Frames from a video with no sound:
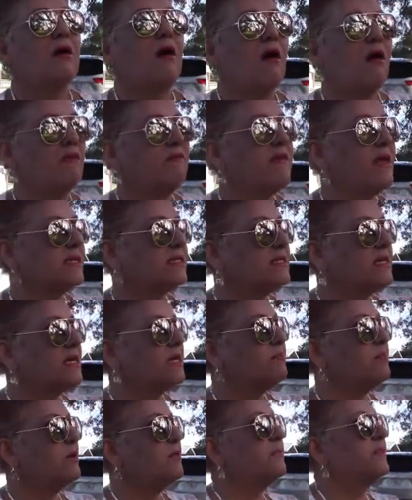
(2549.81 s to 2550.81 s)
of that
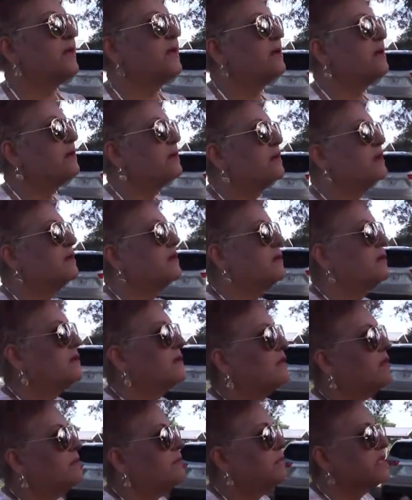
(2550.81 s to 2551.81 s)
type up there
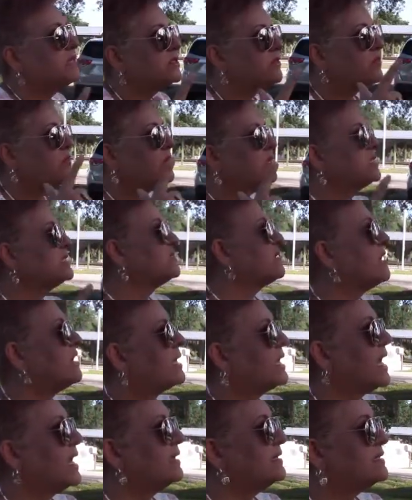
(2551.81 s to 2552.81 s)
because of where I saw
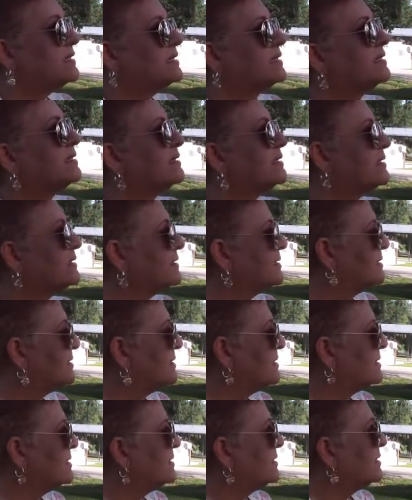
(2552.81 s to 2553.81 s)
it at.
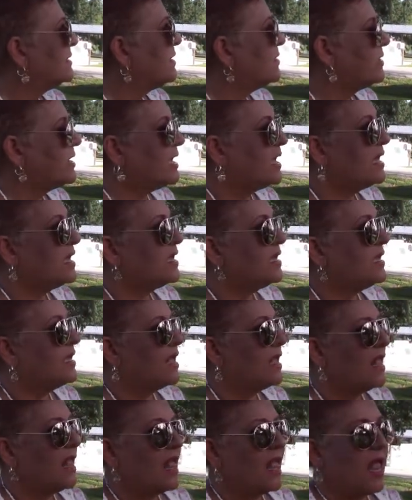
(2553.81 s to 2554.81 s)
Okay,
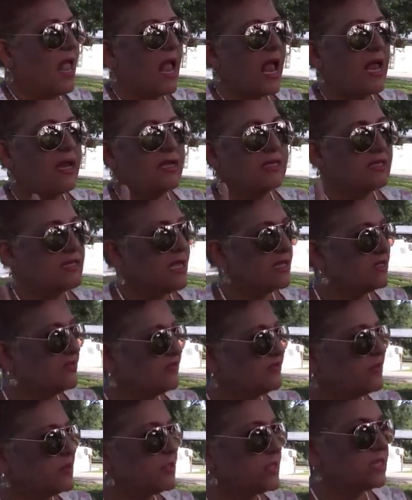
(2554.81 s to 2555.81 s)
and it's not the
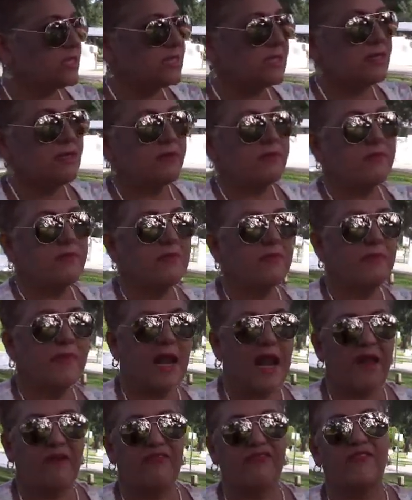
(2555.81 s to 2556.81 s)
first time
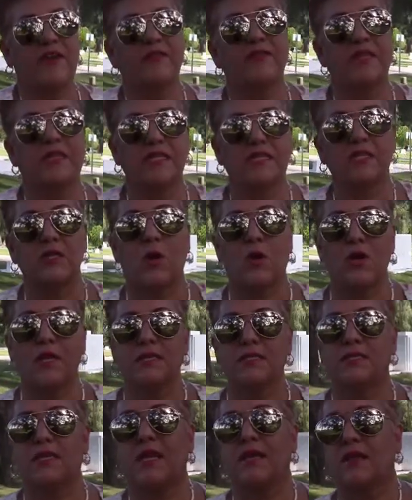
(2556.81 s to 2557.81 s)
that I have felt that these
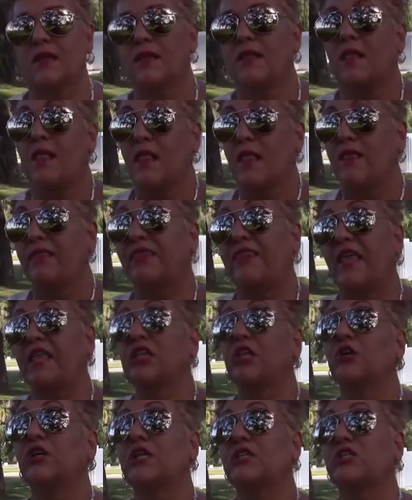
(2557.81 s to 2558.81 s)
guardians, that they look